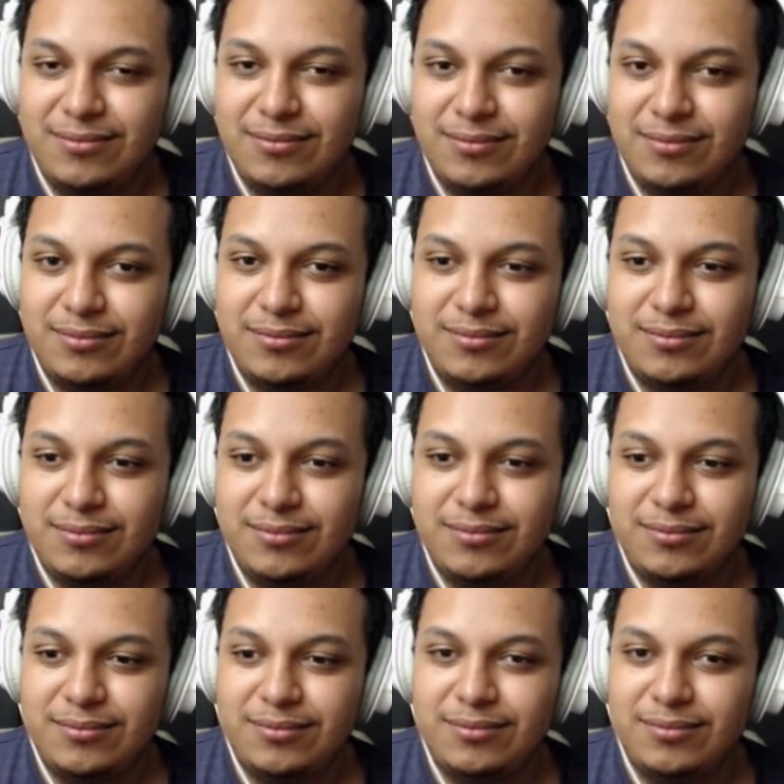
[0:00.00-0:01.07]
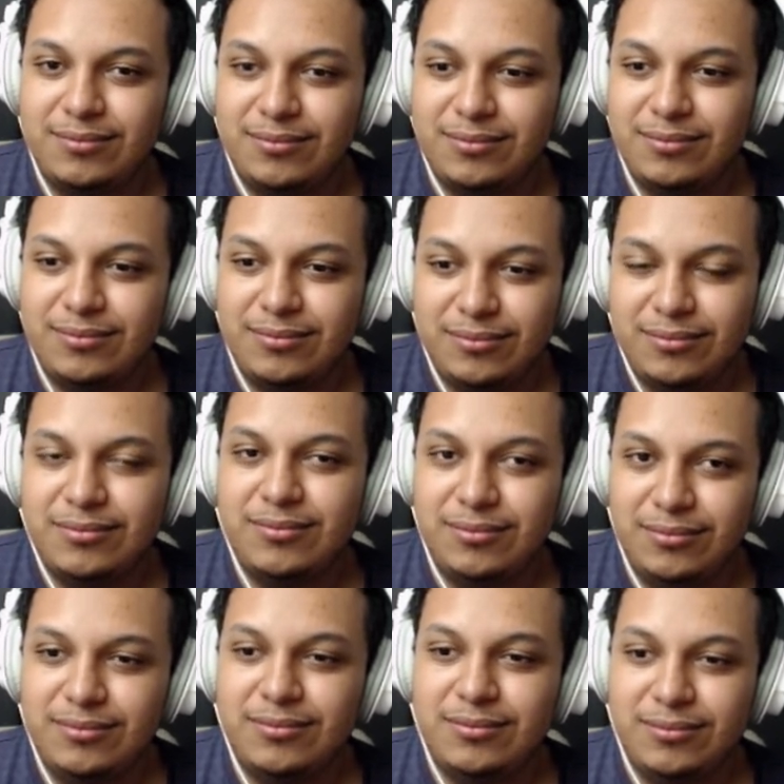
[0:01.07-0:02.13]

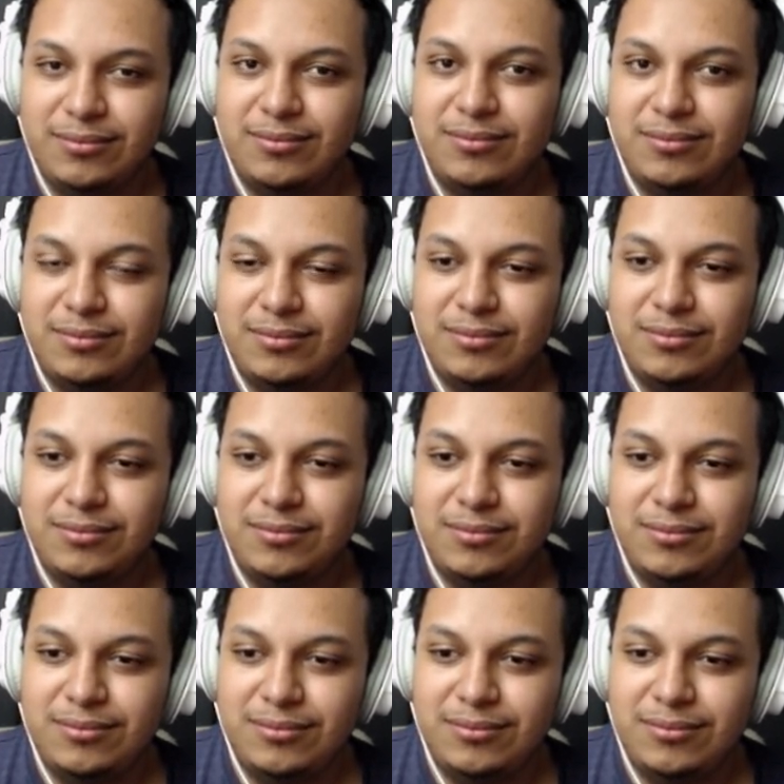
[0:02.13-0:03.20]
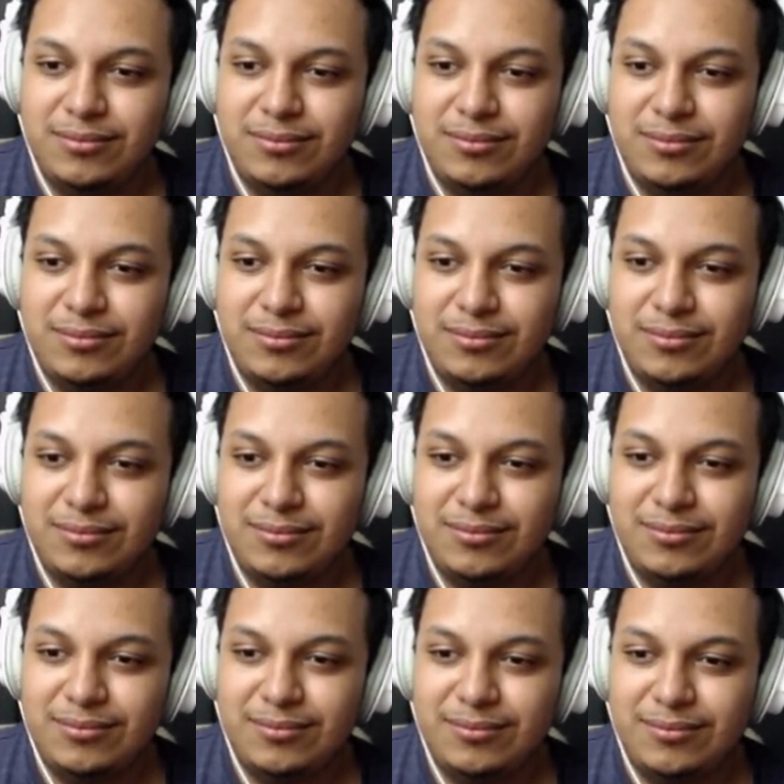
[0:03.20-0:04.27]

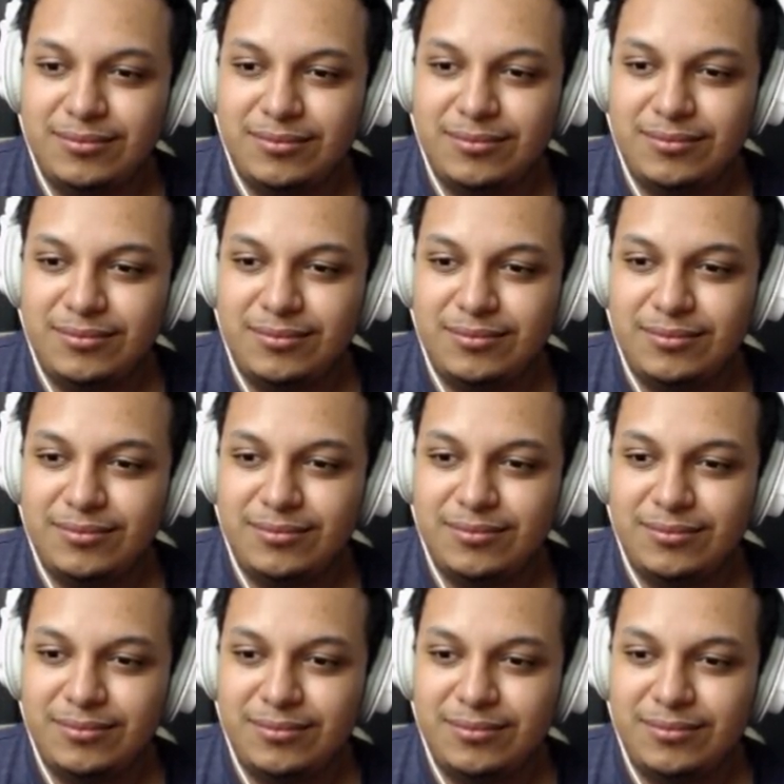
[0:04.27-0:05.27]
(silent)